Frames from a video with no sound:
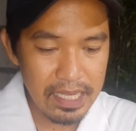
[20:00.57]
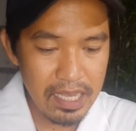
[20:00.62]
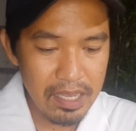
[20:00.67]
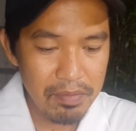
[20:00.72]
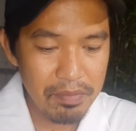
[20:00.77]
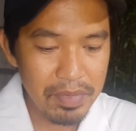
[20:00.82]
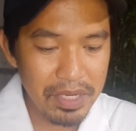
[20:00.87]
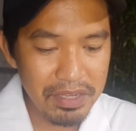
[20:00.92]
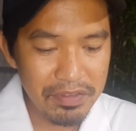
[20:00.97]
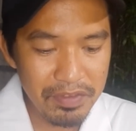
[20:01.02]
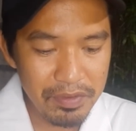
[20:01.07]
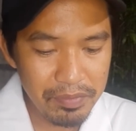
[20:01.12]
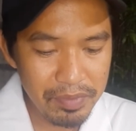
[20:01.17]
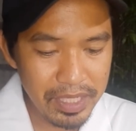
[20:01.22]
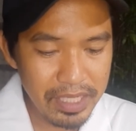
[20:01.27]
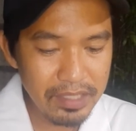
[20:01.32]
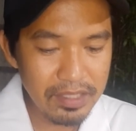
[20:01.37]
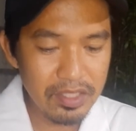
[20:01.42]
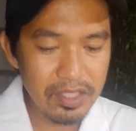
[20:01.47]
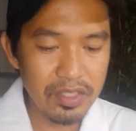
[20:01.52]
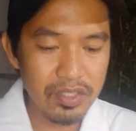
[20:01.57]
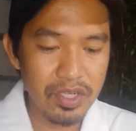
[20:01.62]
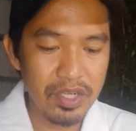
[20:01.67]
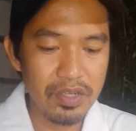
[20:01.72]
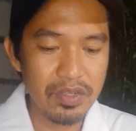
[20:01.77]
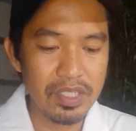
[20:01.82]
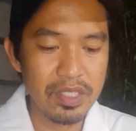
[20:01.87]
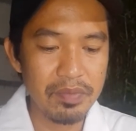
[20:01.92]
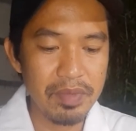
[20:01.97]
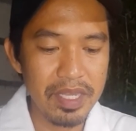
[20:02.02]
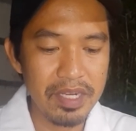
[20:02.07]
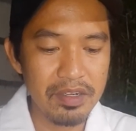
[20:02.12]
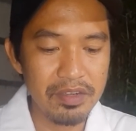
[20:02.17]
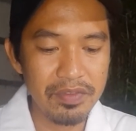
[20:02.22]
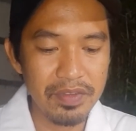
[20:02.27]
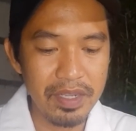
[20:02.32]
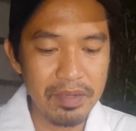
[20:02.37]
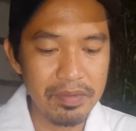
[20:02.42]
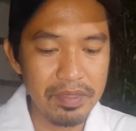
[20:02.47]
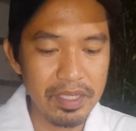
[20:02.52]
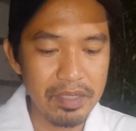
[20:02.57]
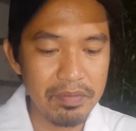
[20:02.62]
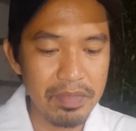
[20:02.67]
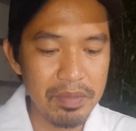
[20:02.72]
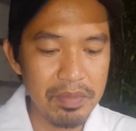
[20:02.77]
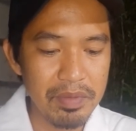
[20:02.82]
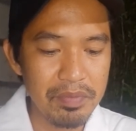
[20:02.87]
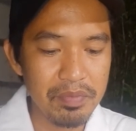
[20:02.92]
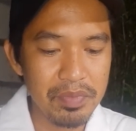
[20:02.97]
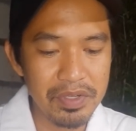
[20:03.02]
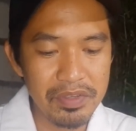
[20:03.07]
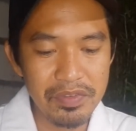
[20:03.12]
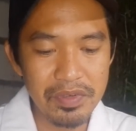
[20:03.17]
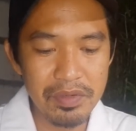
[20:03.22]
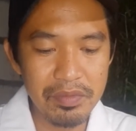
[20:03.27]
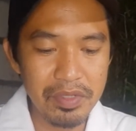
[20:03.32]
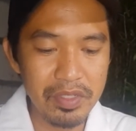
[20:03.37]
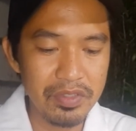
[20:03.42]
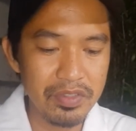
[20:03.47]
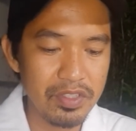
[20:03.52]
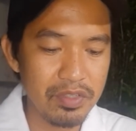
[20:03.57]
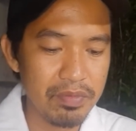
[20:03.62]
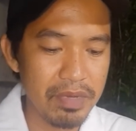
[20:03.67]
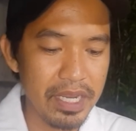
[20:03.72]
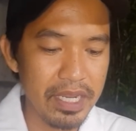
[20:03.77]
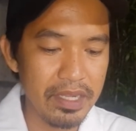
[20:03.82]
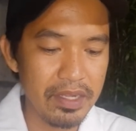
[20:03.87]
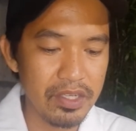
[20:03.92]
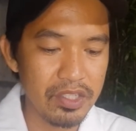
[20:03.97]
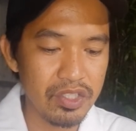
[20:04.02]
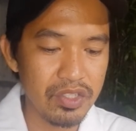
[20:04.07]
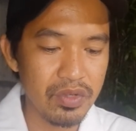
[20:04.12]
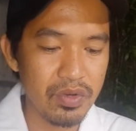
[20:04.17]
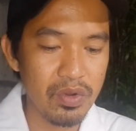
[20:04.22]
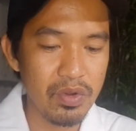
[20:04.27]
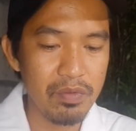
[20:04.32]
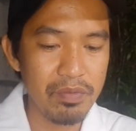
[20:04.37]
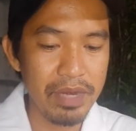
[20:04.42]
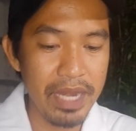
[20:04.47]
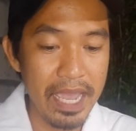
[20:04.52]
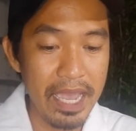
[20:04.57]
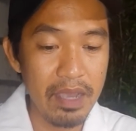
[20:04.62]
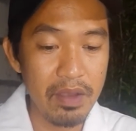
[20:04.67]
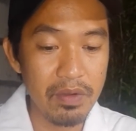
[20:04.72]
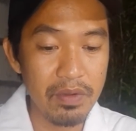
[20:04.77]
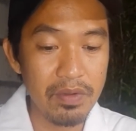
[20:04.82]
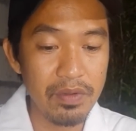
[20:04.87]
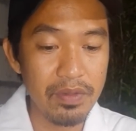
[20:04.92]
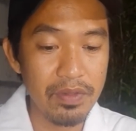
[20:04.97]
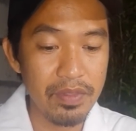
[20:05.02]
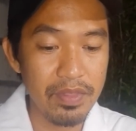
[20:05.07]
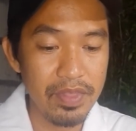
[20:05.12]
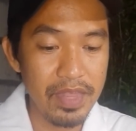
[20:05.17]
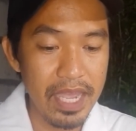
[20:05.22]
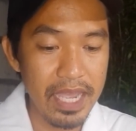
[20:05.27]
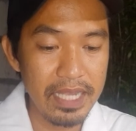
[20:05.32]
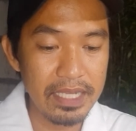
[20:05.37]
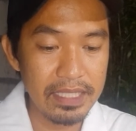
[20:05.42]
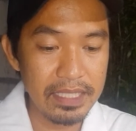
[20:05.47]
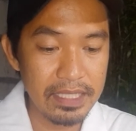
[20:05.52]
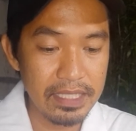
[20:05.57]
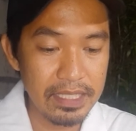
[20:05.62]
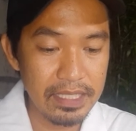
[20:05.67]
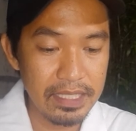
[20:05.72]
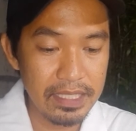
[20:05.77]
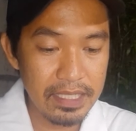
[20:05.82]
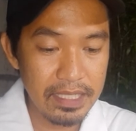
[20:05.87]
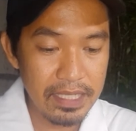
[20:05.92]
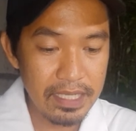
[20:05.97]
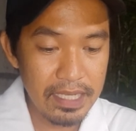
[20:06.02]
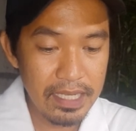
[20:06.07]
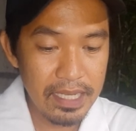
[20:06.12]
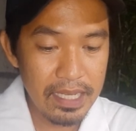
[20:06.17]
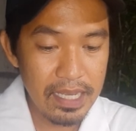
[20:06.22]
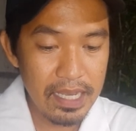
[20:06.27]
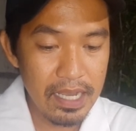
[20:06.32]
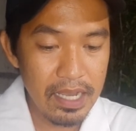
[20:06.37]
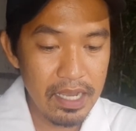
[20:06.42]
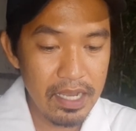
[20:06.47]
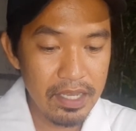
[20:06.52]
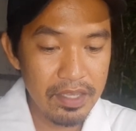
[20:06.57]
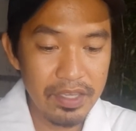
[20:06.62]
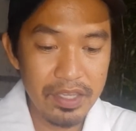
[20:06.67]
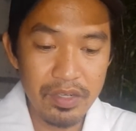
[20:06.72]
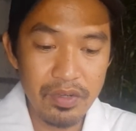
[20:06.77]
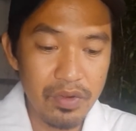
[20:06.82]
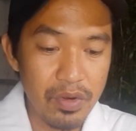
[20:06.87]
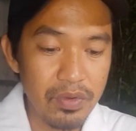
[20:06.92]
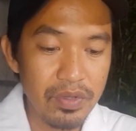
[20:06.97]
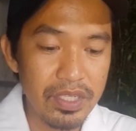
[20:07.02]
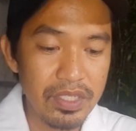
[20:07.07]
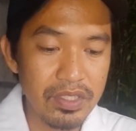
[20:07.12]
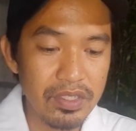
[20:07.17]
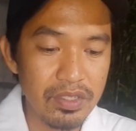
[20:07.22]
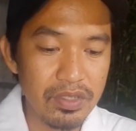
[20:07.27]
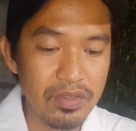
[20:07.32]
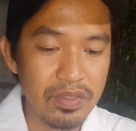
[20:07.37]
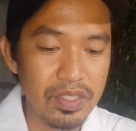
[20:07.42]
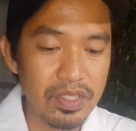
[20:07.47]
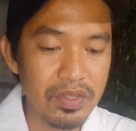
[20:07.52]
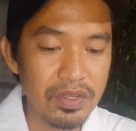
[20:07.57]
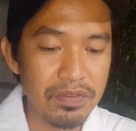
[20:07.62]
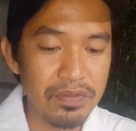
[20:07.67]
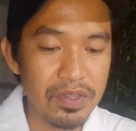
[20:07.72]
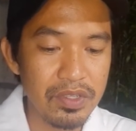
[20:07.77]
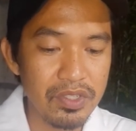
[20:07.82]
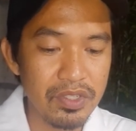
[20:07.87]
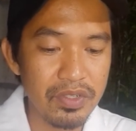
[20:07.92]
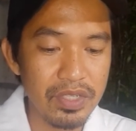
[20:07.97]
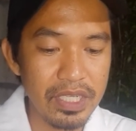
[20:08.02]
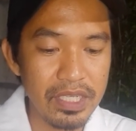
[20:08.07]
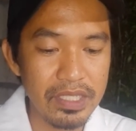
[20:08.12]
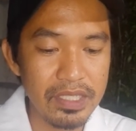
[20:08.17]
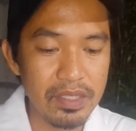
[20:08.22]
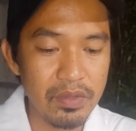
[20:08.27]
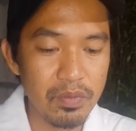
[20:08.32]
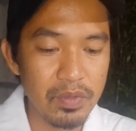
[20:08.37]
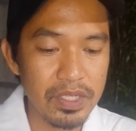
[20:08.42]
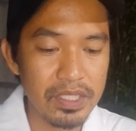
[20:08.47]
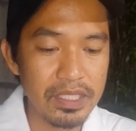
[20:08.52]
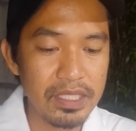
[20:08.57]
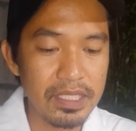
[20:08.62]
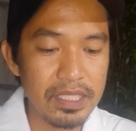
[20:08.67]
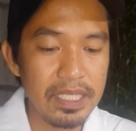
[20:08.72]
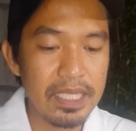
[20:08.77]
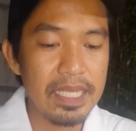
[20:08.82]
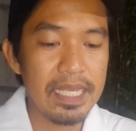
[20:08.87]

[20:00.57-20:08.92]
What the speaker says: But if you plan to start or expand your family, it may be preferable to buy a larger home now that you can grow into. Consider future needs and wants